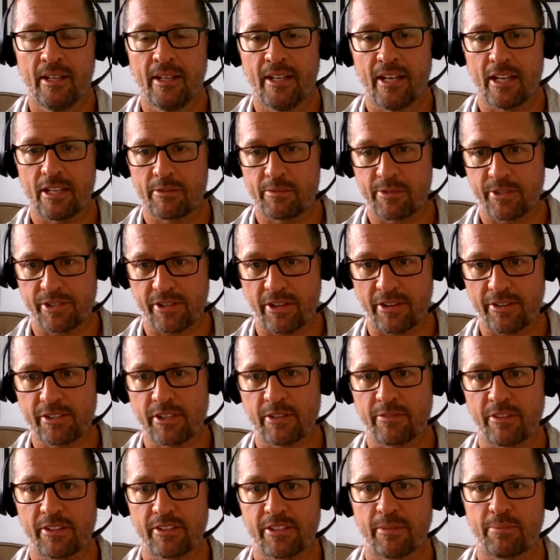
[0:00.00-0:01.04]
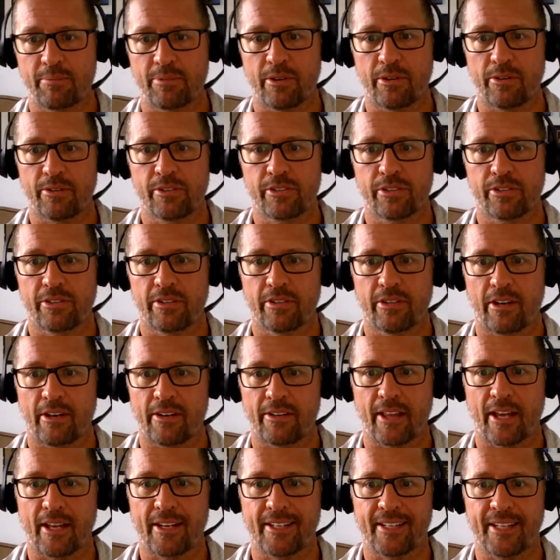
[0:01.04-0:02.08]
And the results of this approach are
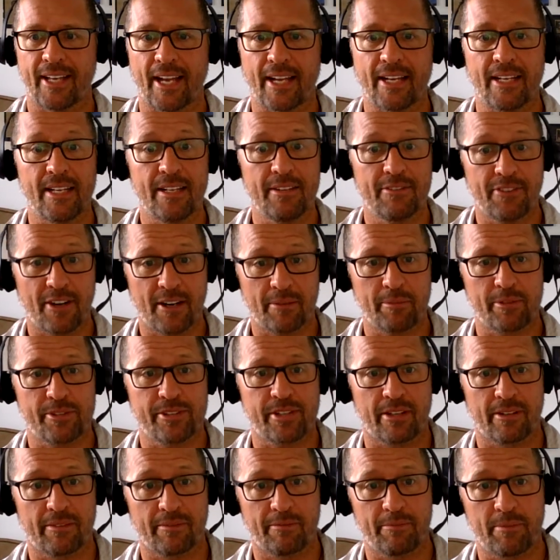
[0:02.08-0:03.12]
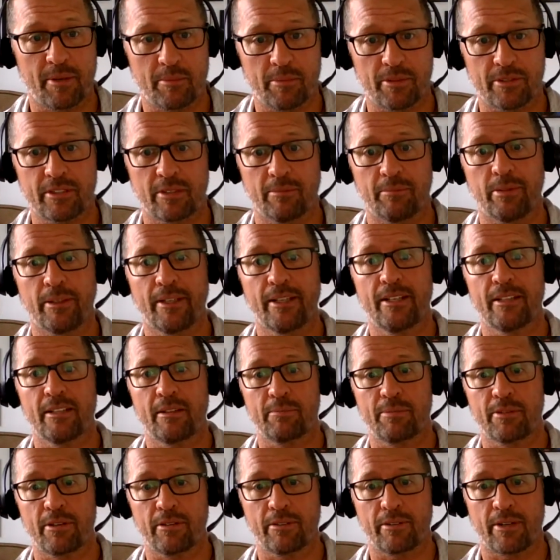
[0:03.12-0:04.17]
that 95% of people completed the
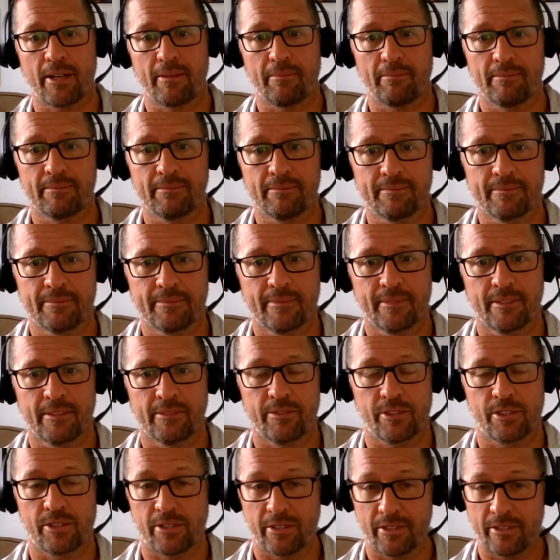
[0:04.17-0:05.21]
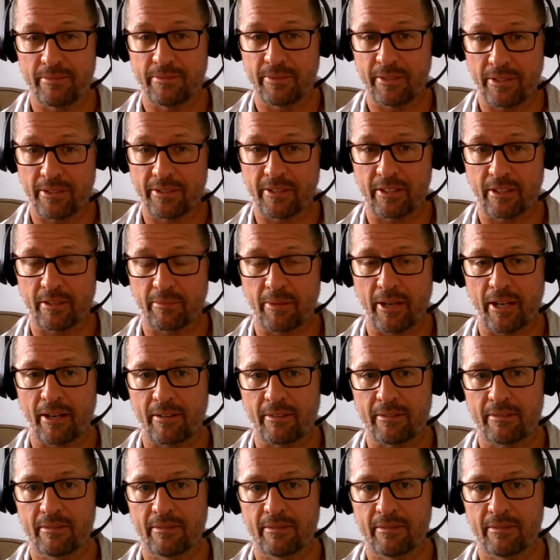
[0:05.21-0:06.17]
program, which when you think about